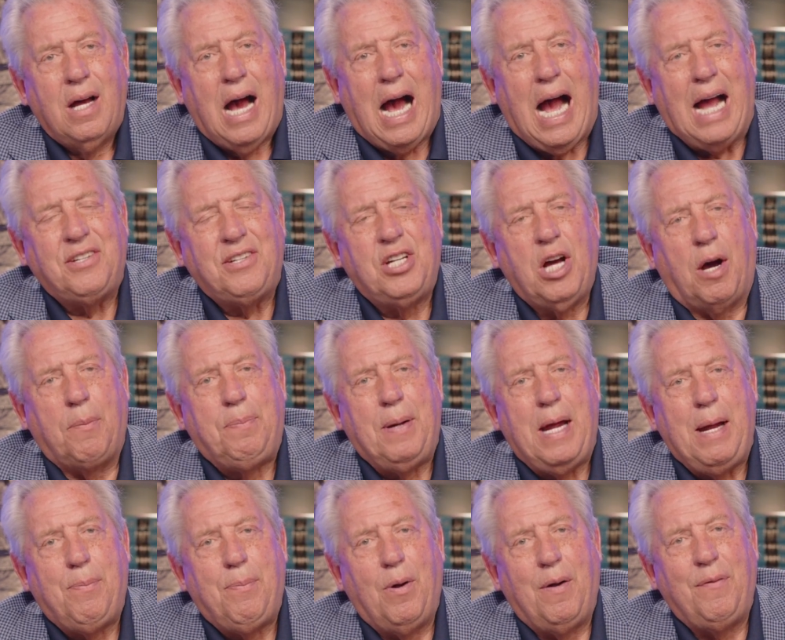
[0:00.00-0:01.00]
I tell
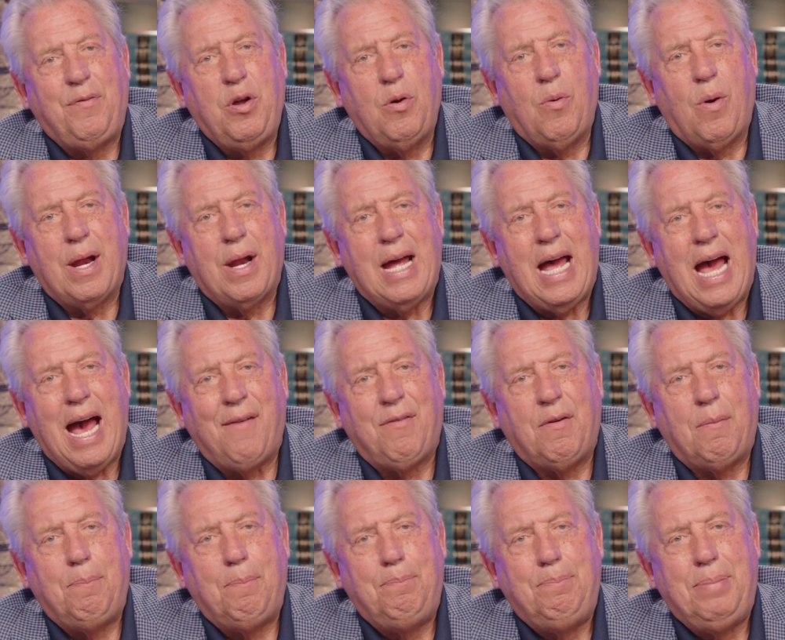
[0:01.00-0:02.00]
people if you want to have
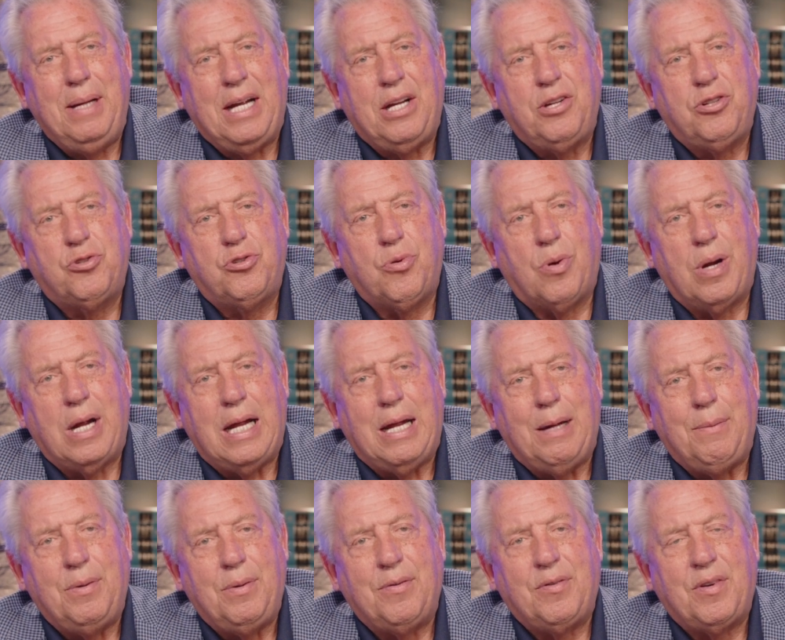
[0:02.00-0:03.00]
a big
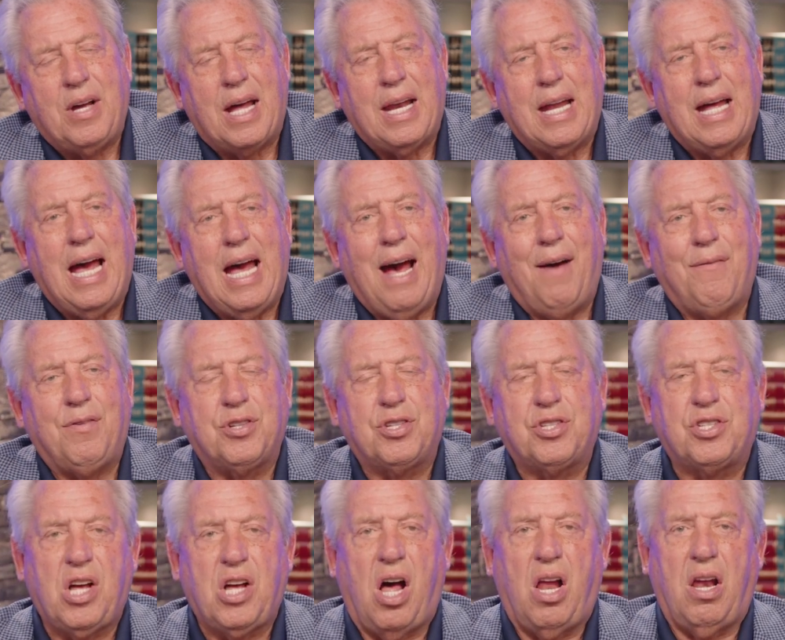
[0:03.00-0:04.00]
dream, you've got to have a
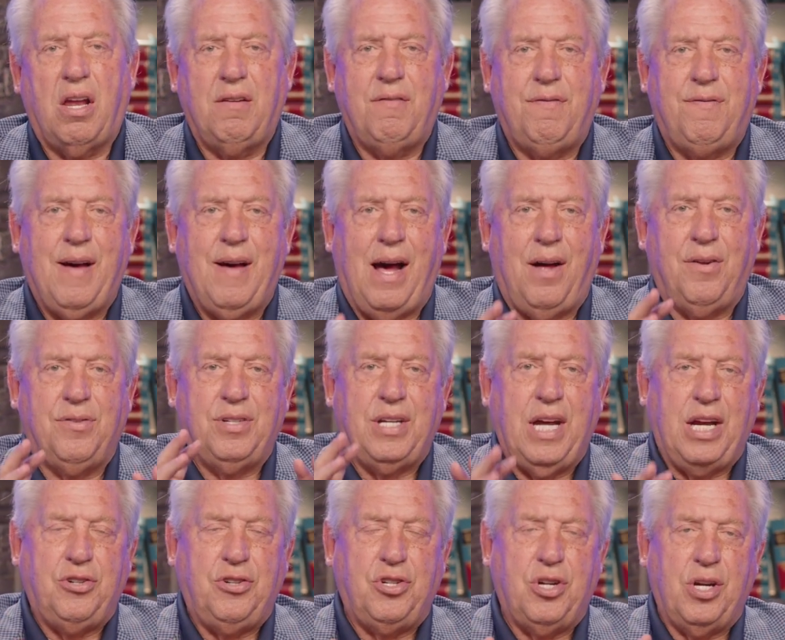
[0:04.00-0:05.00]
solid
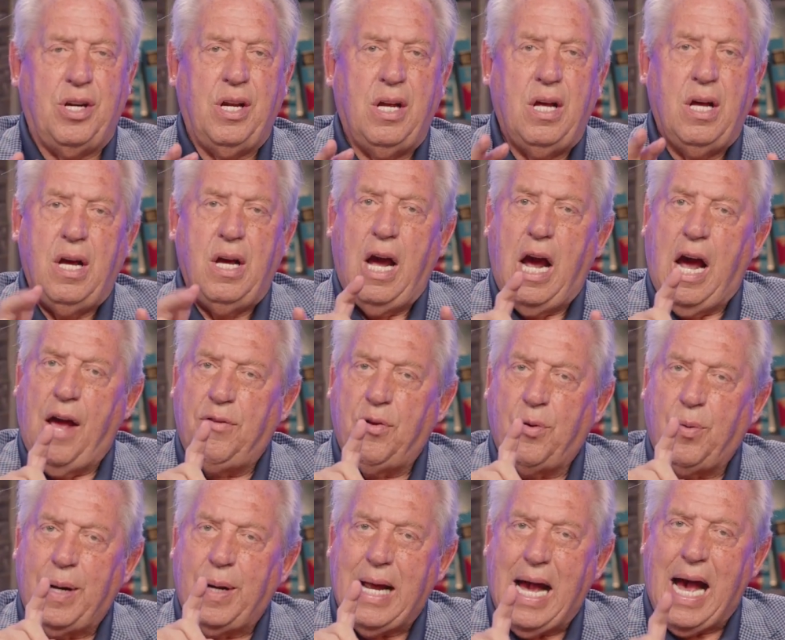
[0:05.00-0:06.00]
foundation. And the
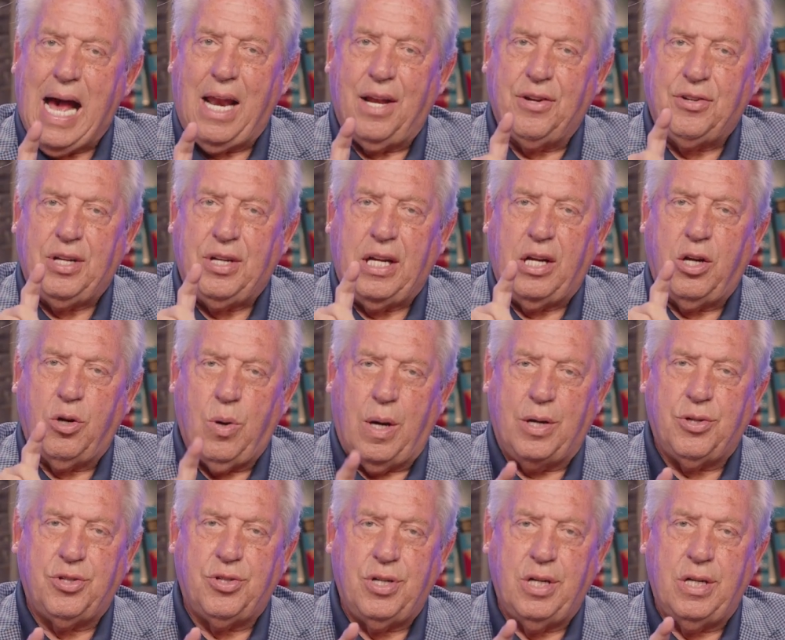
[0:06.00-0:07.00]
reality
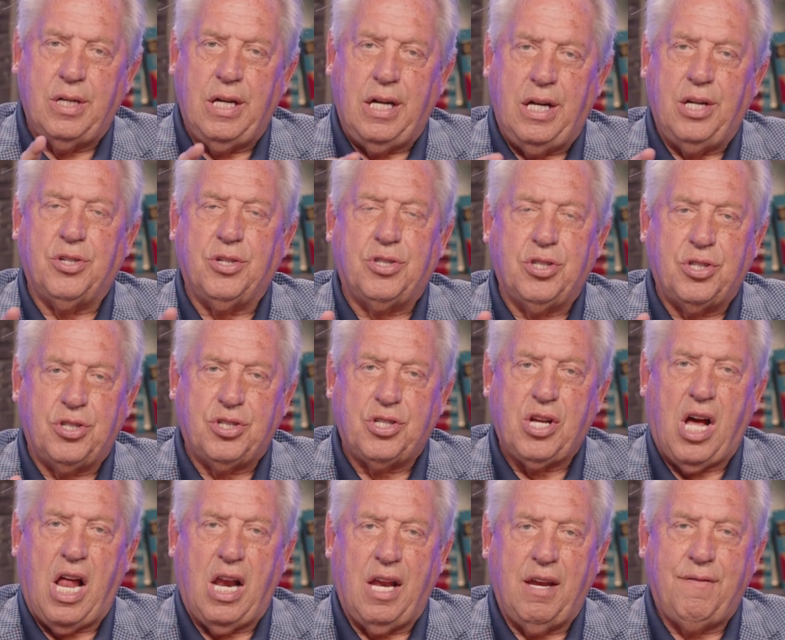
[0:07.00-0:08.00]
question is the
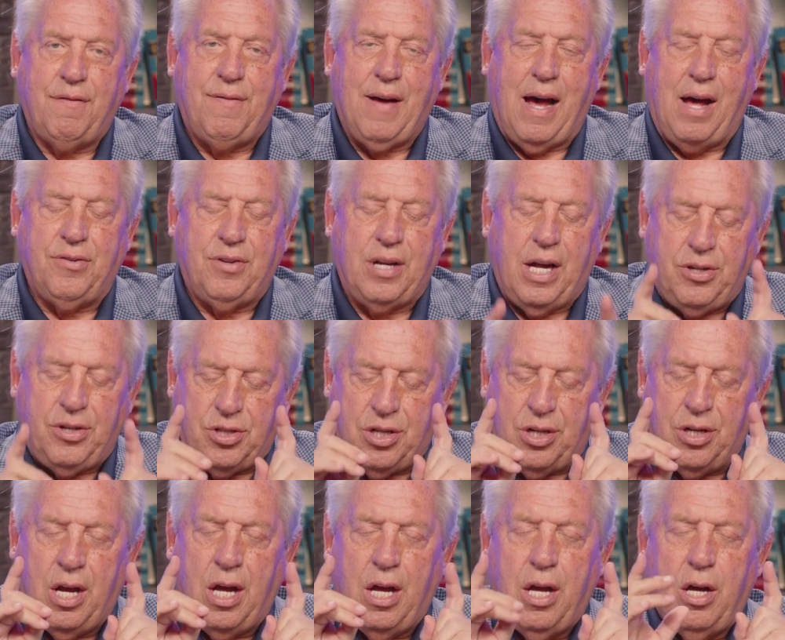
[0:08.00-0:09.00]
solid
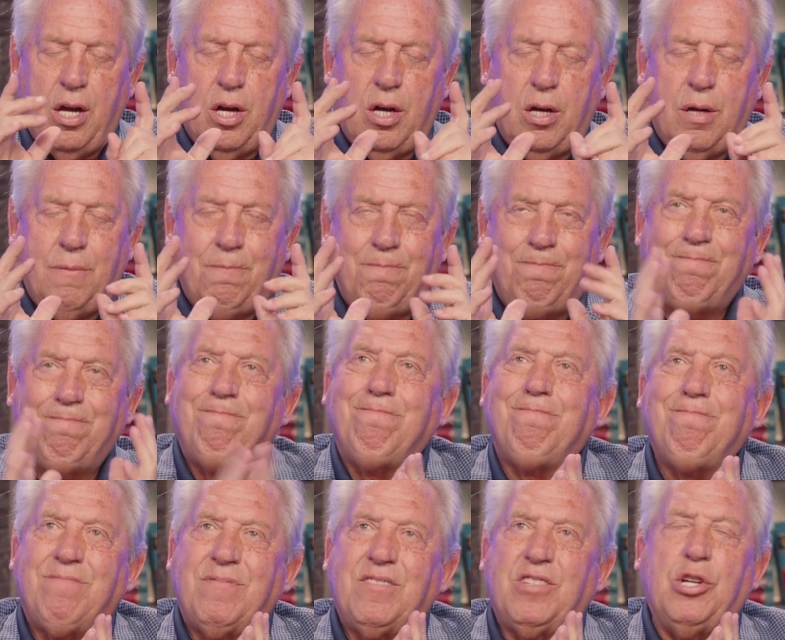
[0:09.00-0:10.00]
foundation.
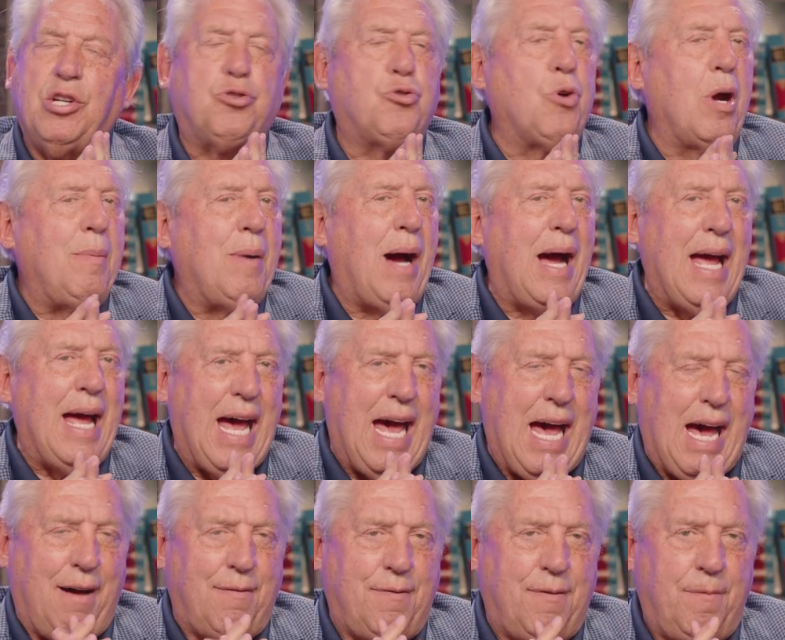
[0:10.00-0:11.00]
The dream I
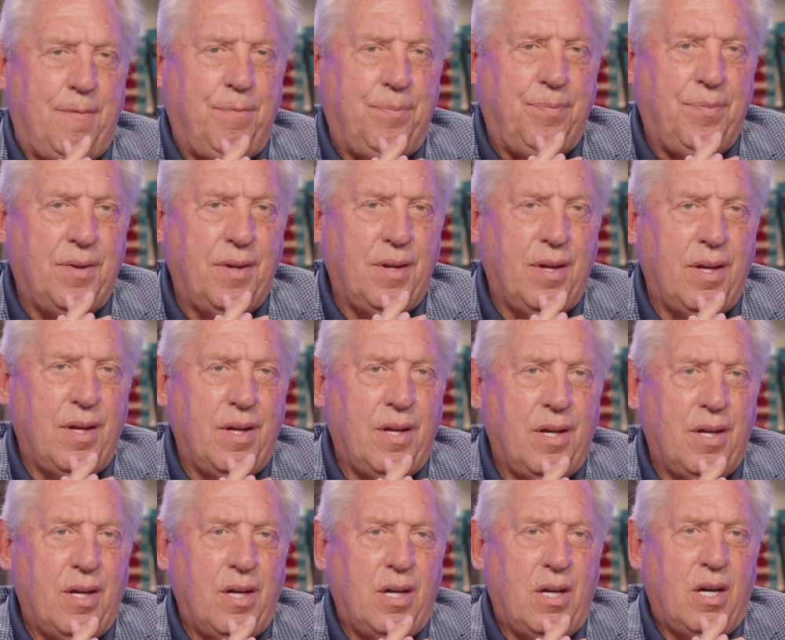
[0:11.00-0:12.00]
have
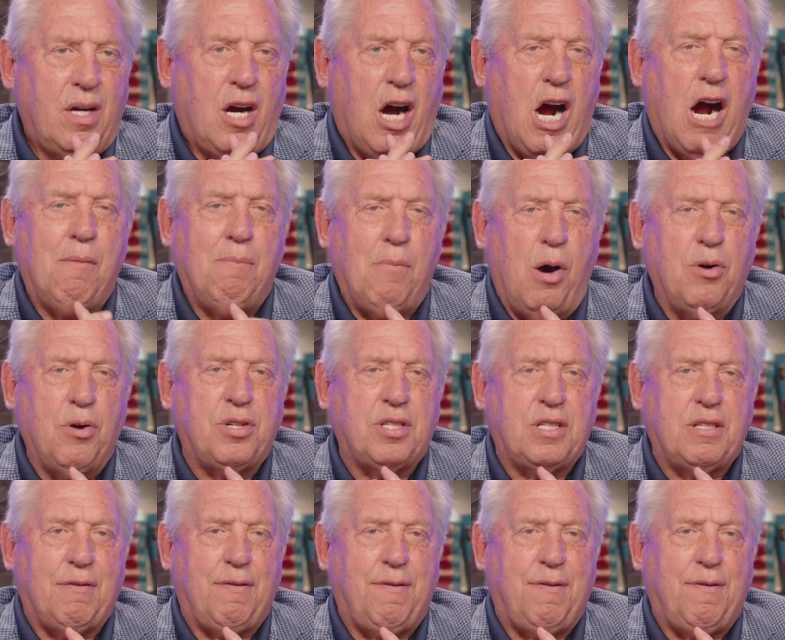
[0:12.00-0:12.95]
are most of the